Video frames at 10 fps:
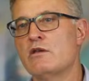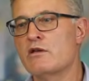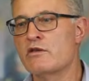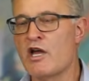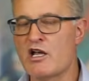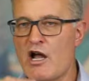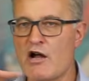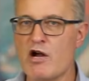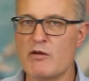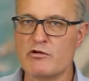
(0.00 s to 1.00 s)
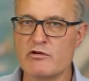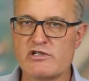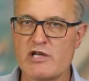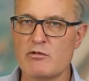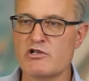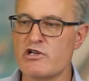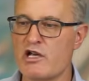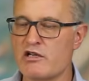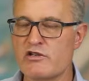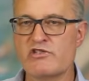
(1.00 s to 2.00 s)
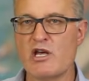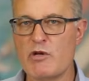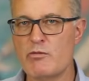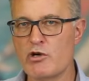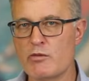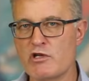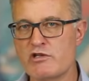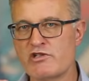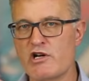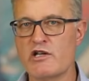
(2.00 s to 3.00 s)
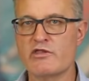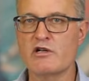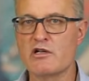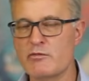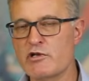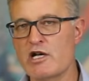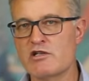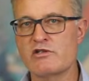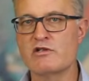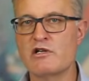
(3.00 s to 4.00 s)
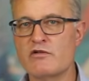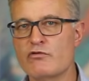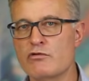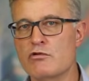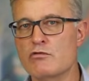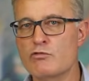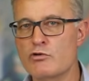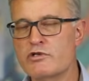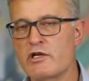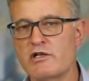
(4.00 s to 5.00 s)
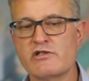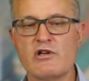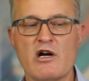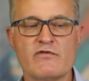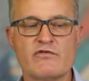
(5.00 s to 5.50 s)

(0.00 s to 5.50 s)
They are able to establish a semi-permanent site that eliminates the need for routine site